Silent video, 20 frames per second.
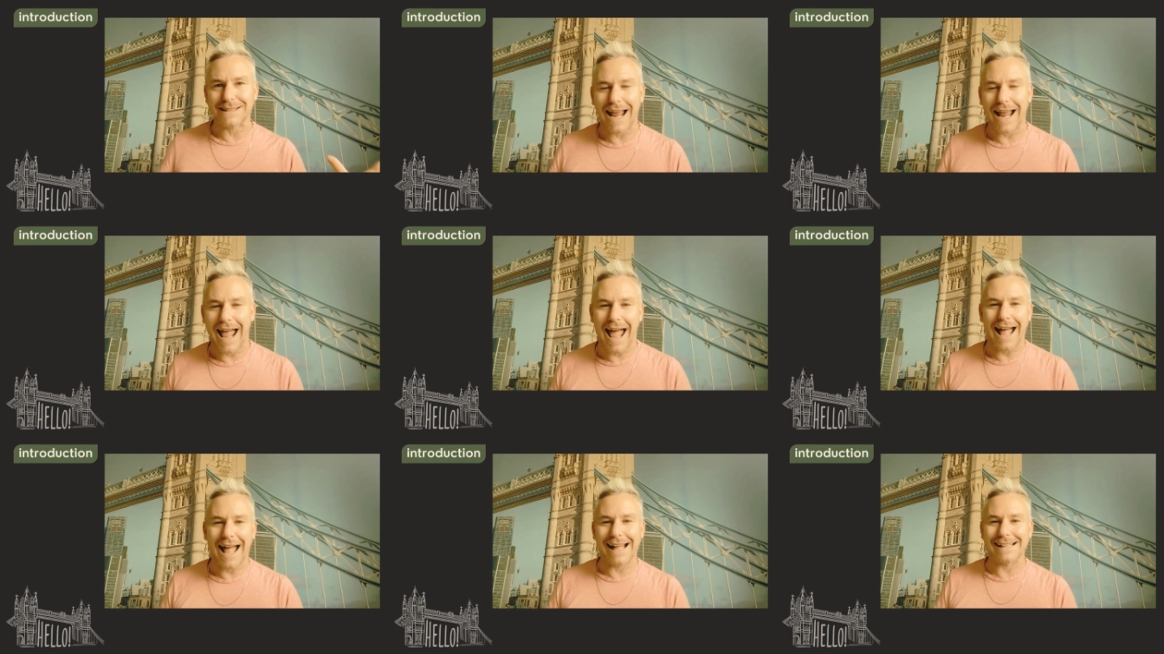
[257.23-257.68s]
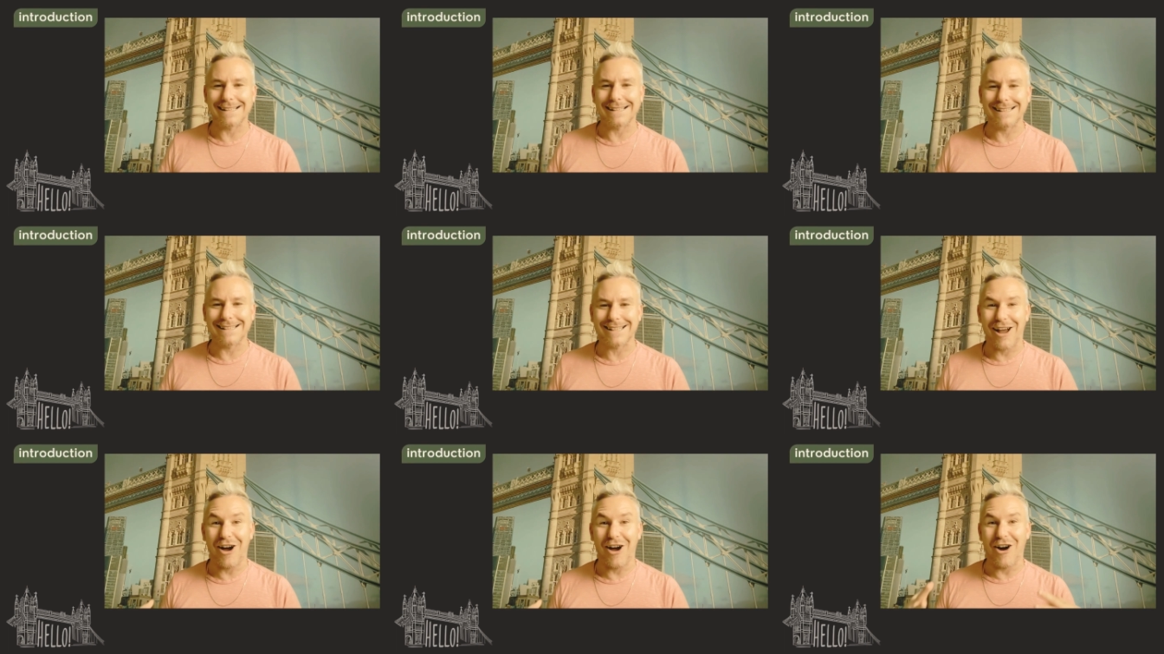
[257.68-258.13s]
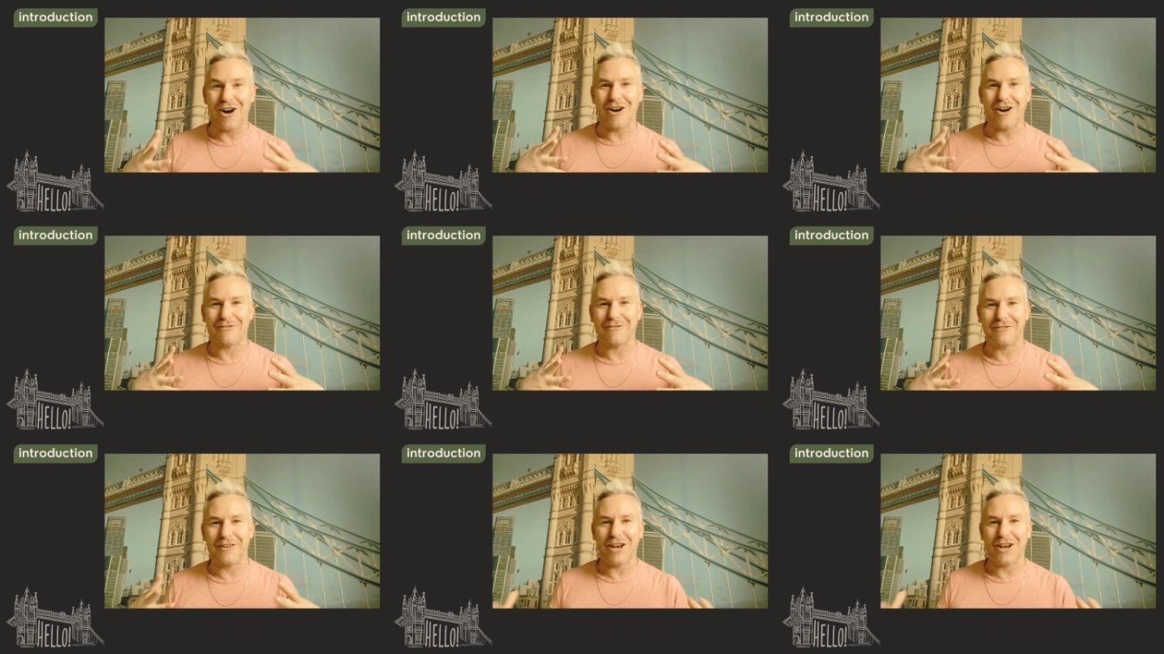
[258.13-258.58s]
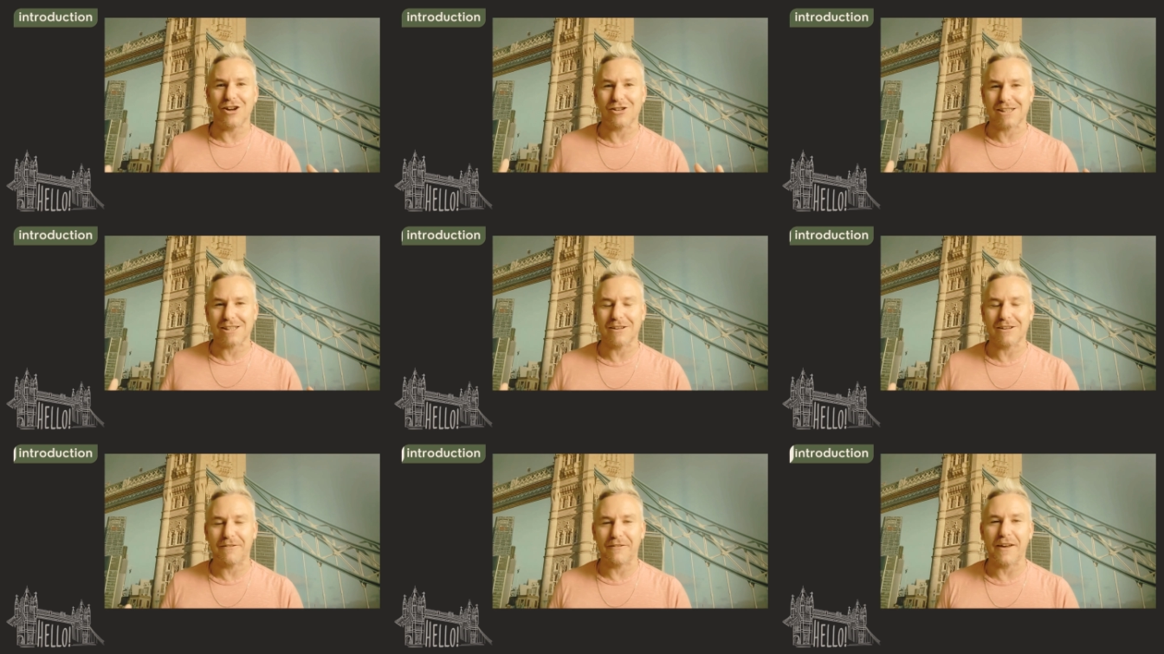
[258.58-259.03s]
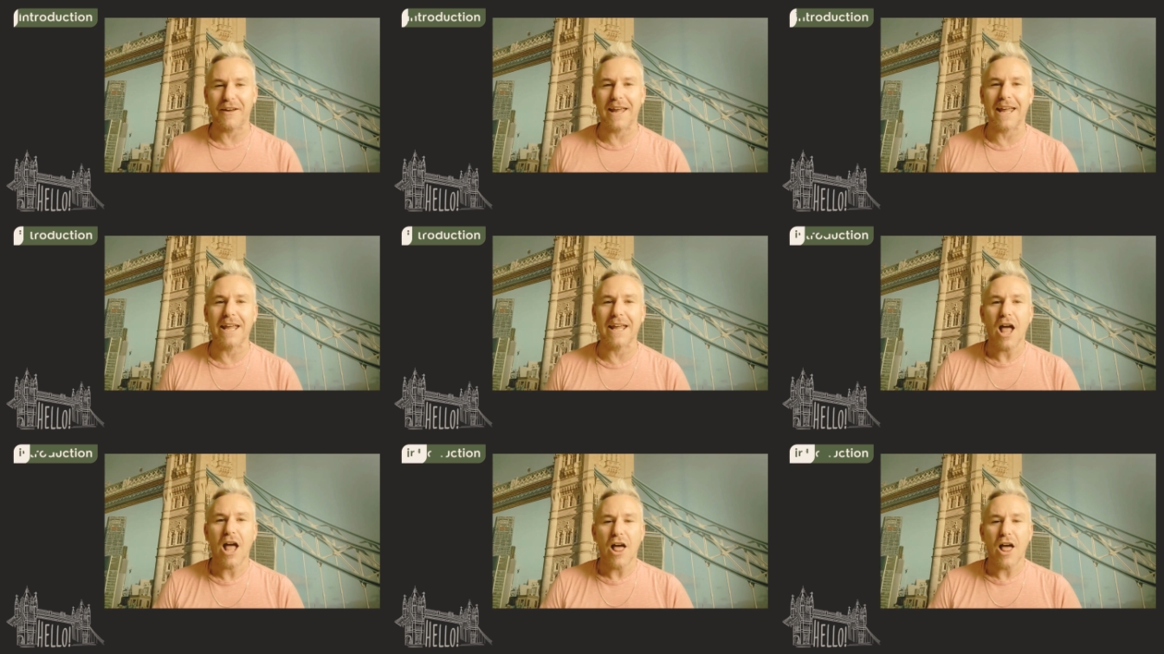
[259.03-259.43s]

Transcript: and art philosophy.